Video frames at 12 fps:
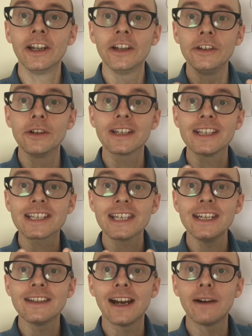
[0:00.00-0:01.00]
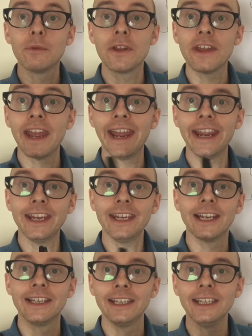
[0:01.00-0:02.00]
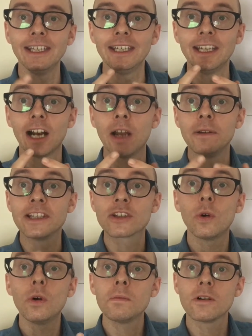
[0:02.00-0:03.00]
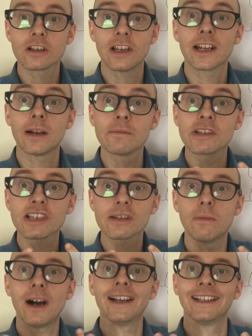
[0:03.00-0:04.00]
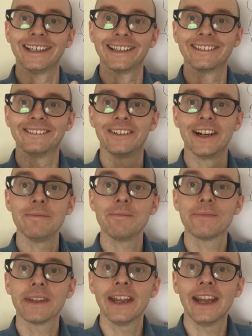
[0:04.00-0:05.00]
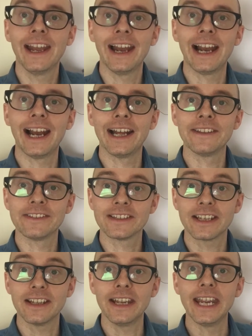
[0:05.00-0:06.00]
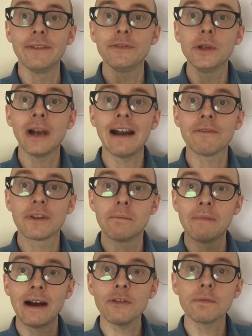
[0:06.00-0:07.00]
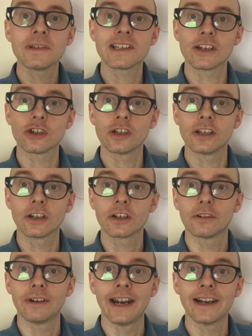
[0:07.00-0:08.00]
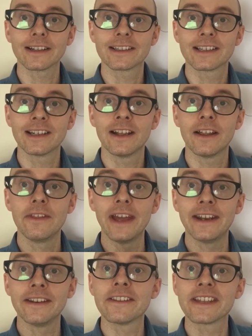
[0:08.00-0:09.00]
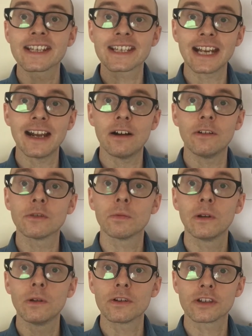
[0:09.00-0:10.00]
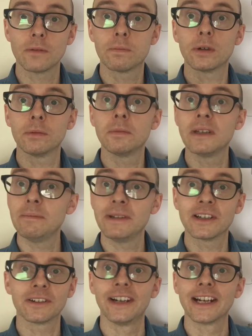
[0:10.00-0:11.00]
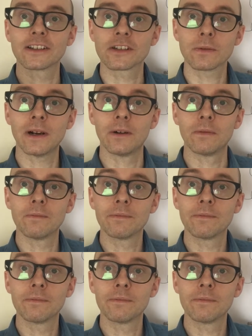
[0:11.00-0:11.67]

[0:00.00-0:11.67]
You can see that with A and E, it's almost like I'm smiling, right? And if you have the mouth positioning correct, then the sound will also probably be correct as well.